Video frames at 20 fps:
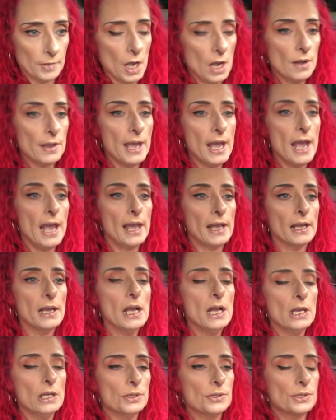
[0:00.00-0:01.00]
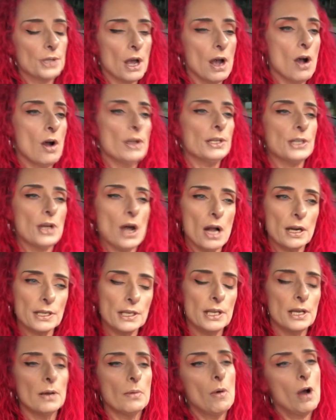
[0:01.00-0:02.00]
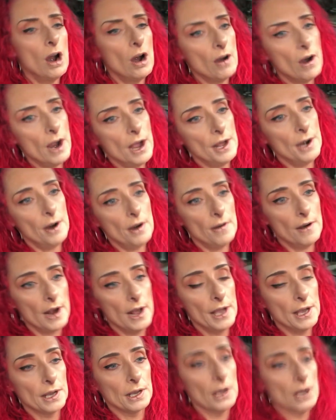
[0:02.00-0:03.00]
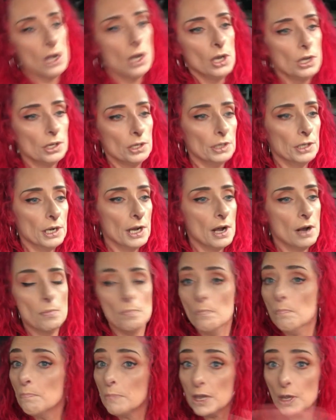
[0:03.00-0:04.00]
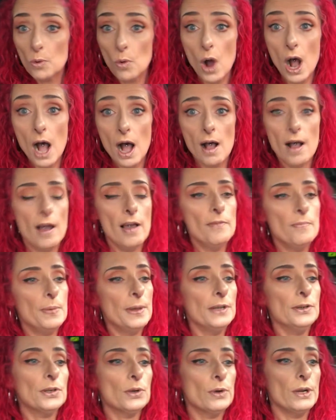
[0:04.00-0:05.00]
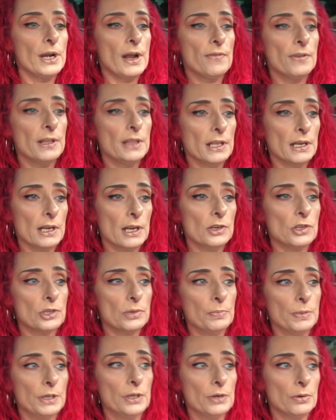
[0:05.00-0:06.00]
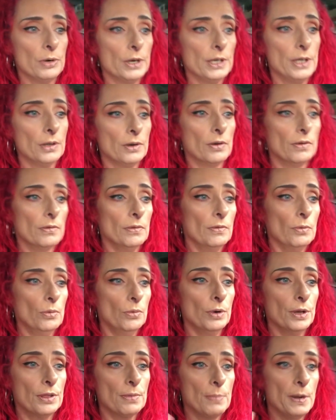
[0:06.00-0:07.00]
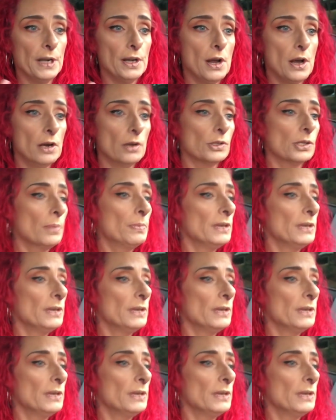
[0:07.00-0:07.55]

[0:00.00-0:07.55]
Okay, so I talked to him. All right, all right. You know, meanwhile, I've been doing everything I should be doing with my nose.